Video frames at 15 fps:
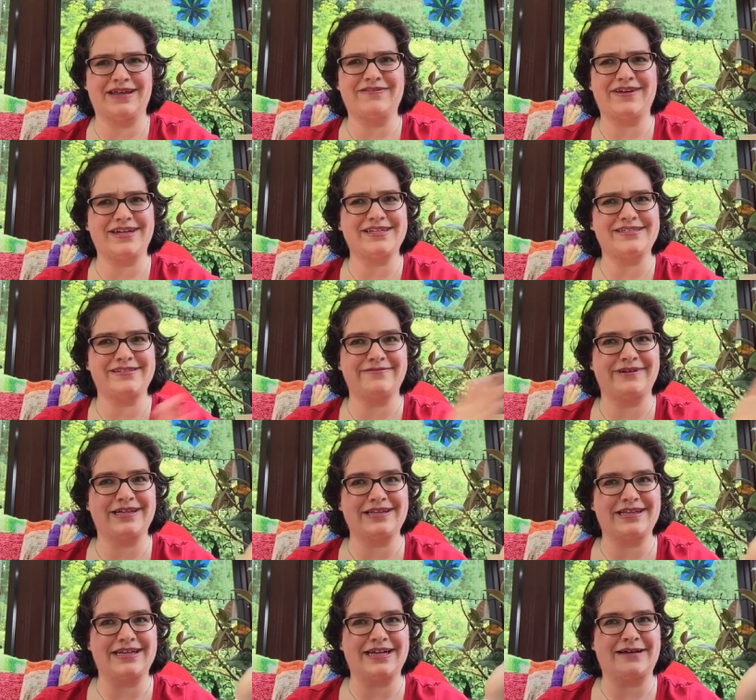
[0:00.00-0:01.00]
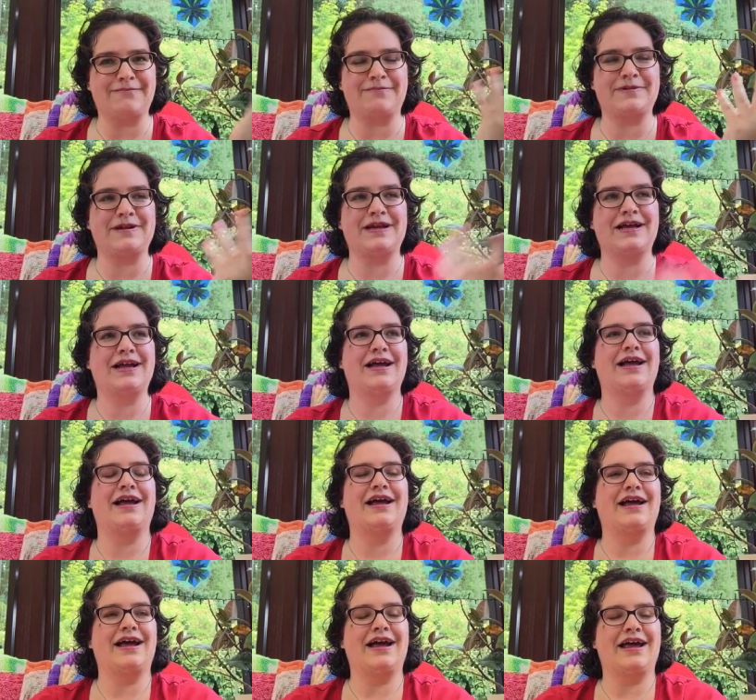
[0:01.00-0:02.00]
at a 2-week lead up,
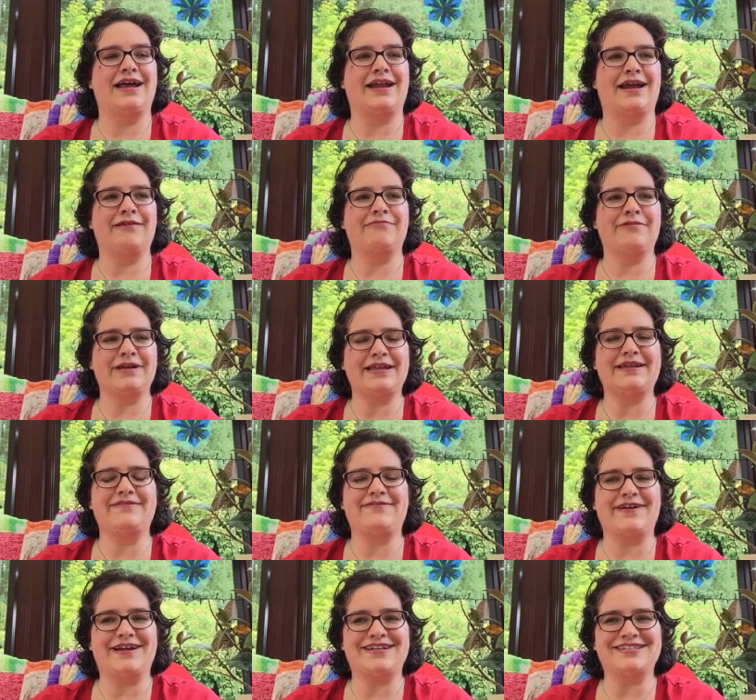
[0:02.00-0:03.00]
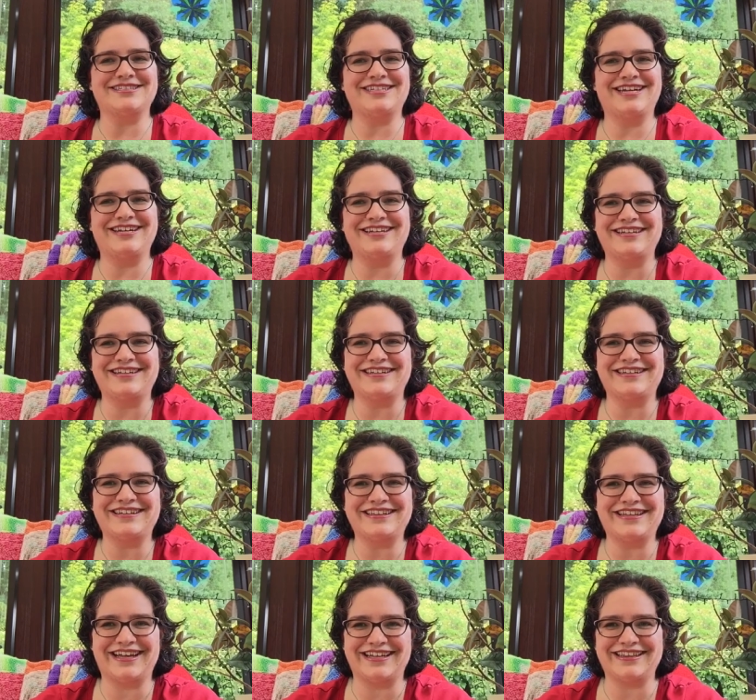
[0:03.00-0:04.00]
and I really felt
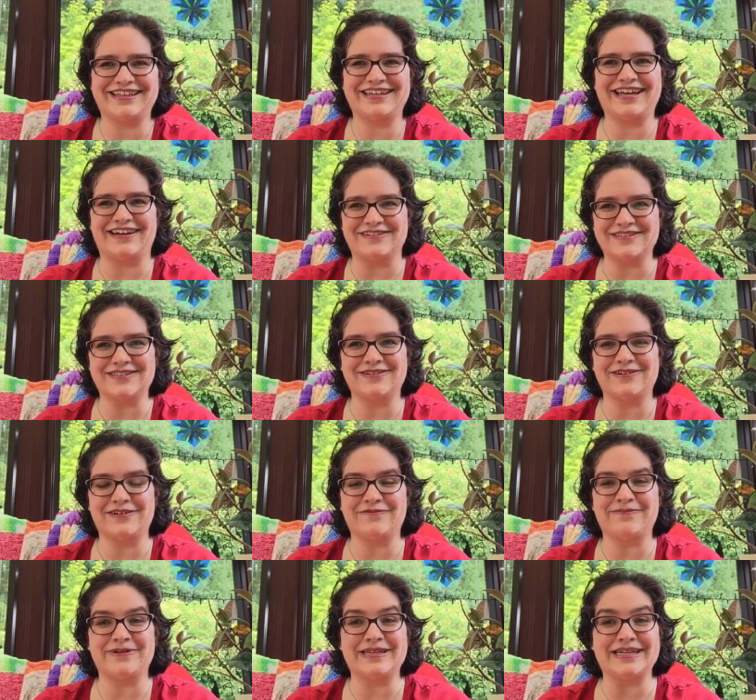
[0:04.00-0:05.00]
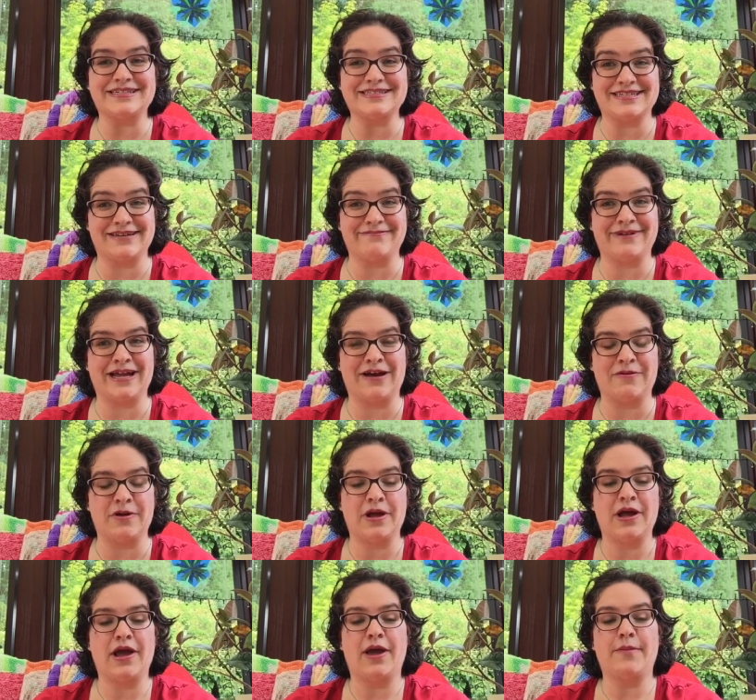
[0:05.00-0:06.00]
that the council could have put that statement out
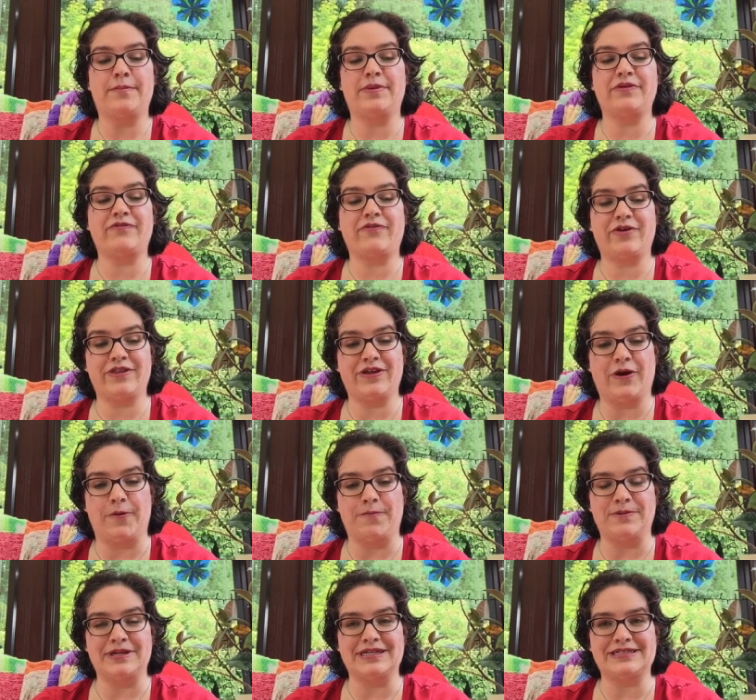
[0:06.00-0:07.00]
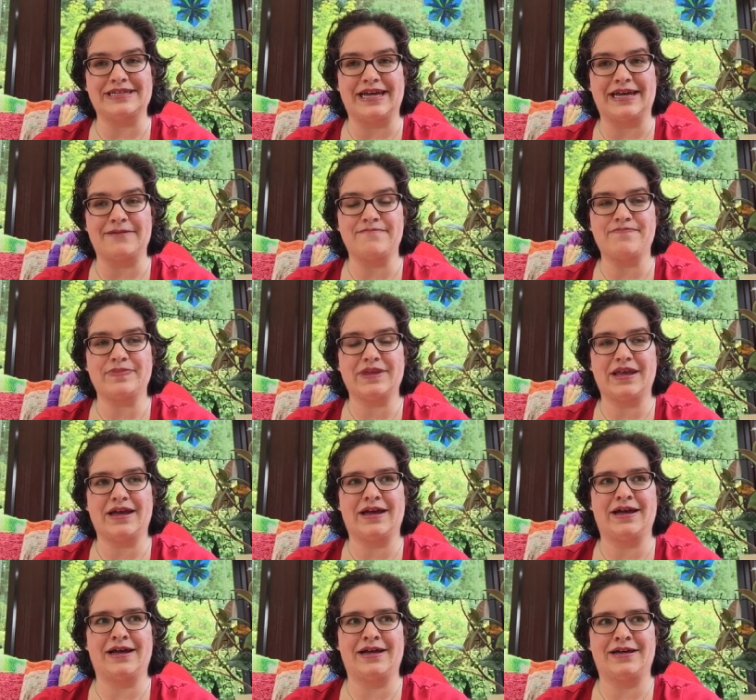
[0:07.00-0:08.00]
before the opening day.
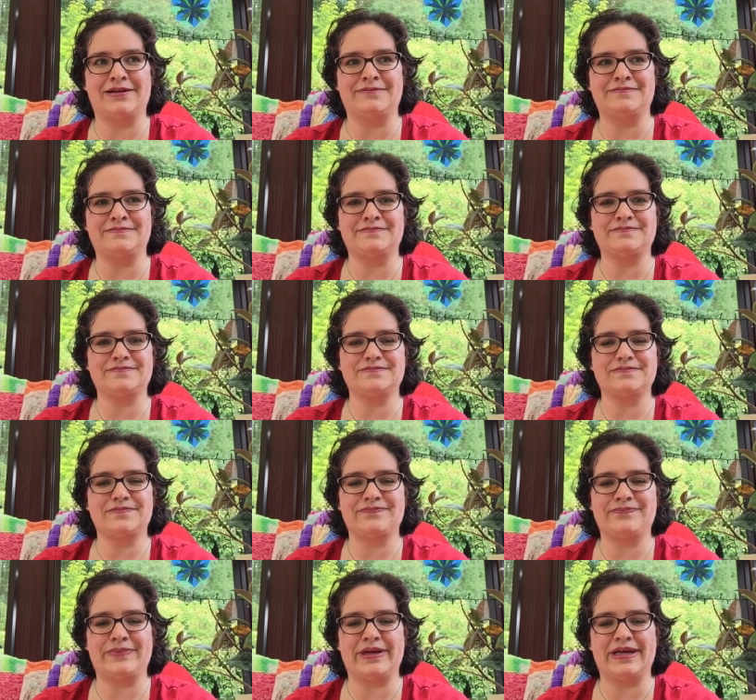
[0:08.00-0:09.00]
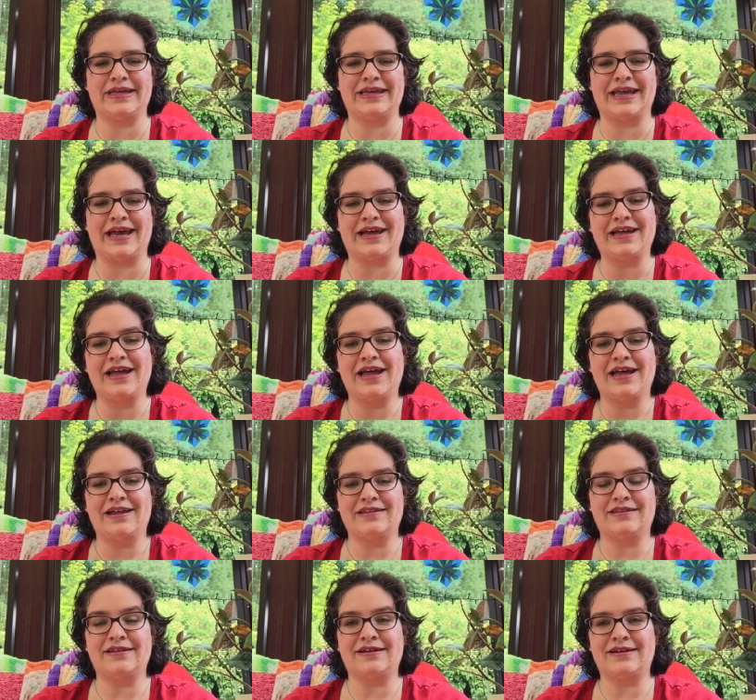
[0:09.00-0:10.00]
But yeah,
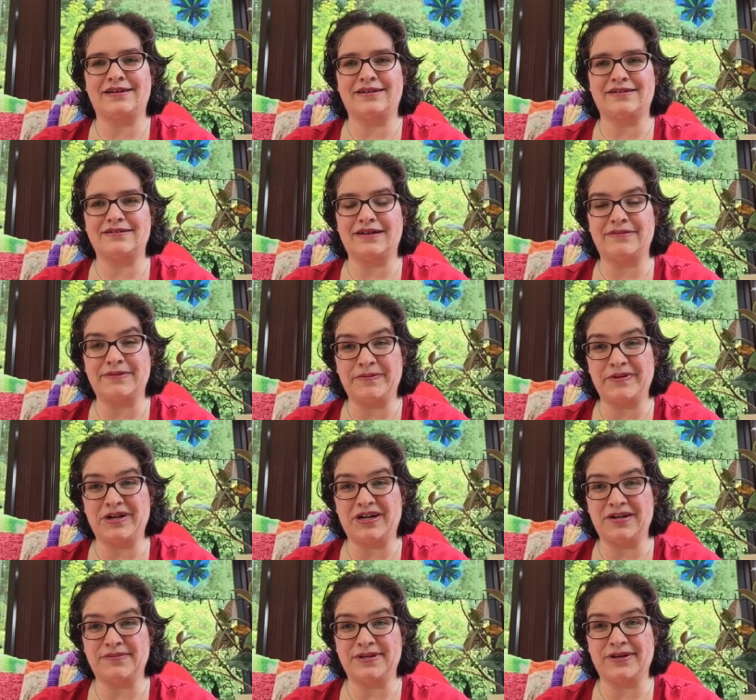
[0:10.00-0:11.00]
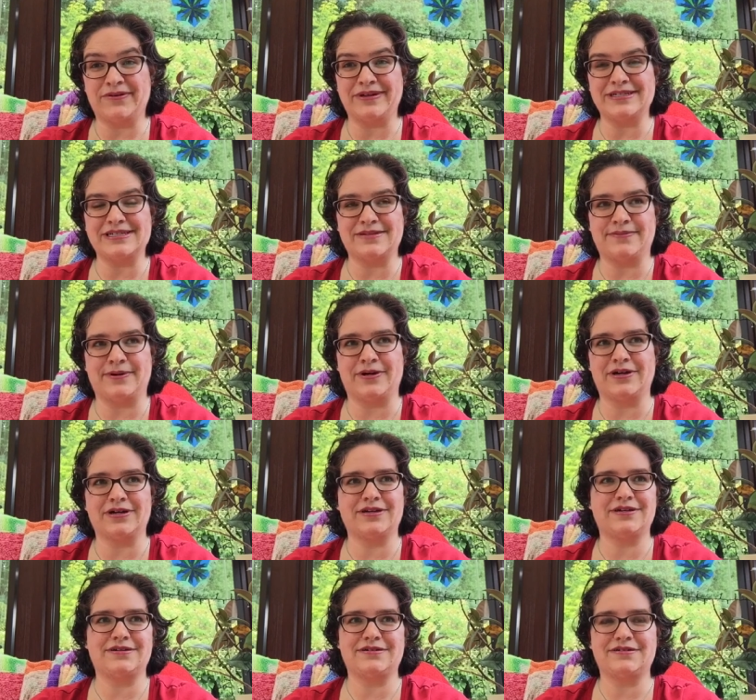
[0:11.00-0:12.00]
we'd already been going to the park
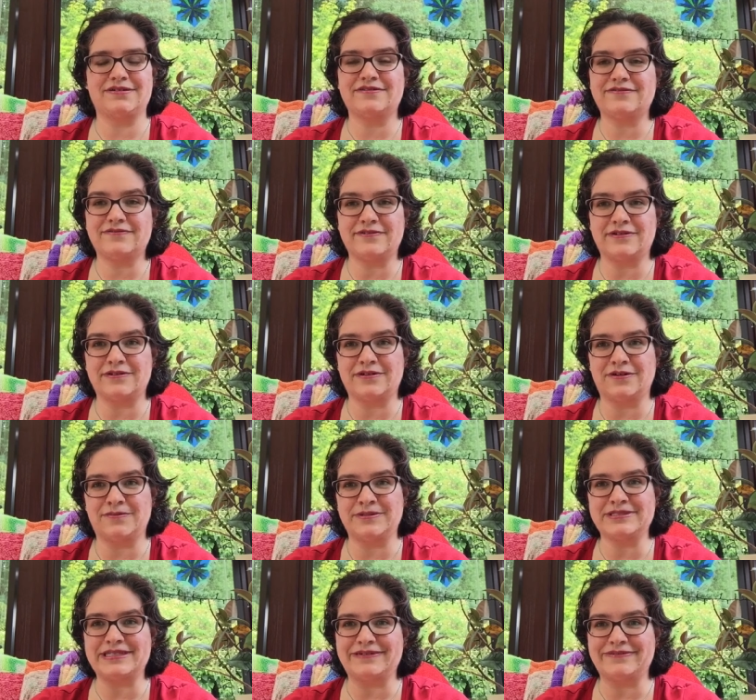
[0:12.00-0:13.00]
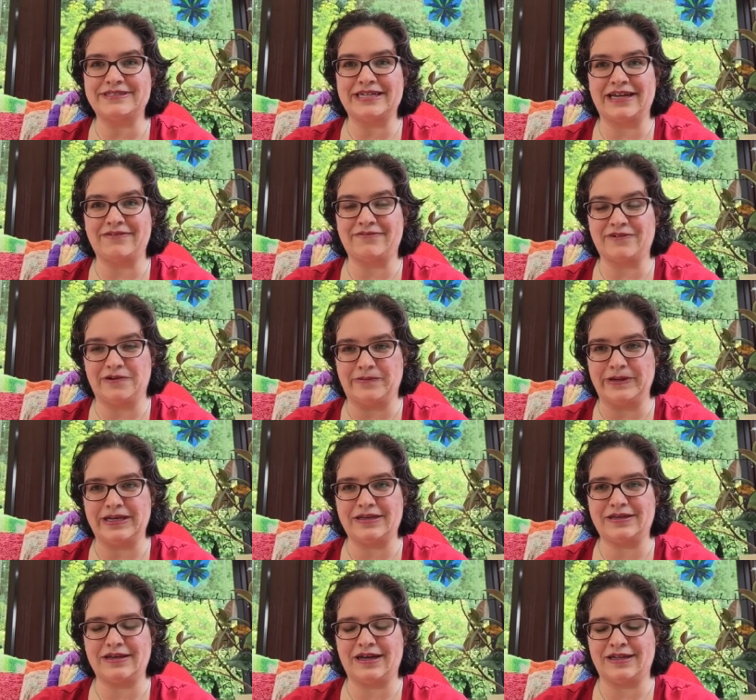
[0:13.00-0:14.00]
for almost every day for a week
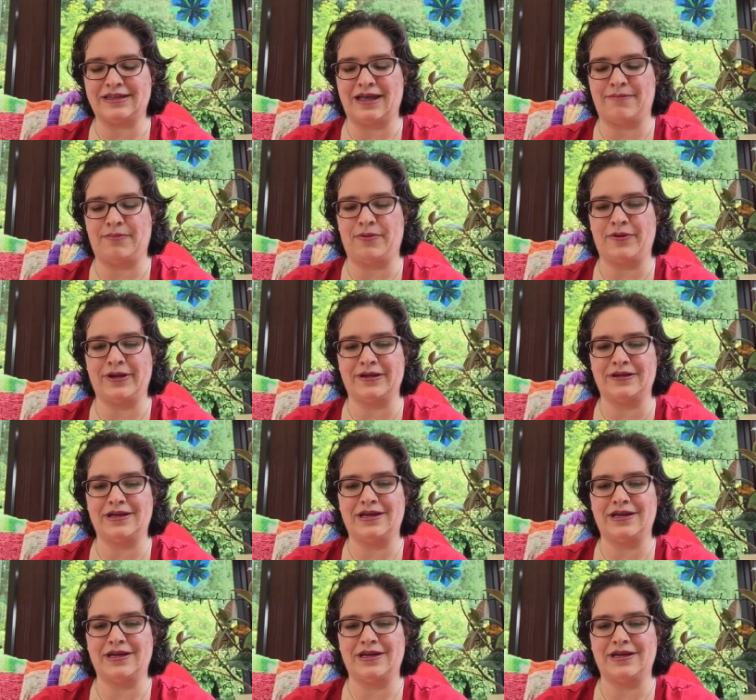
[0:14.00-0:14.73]
at that point.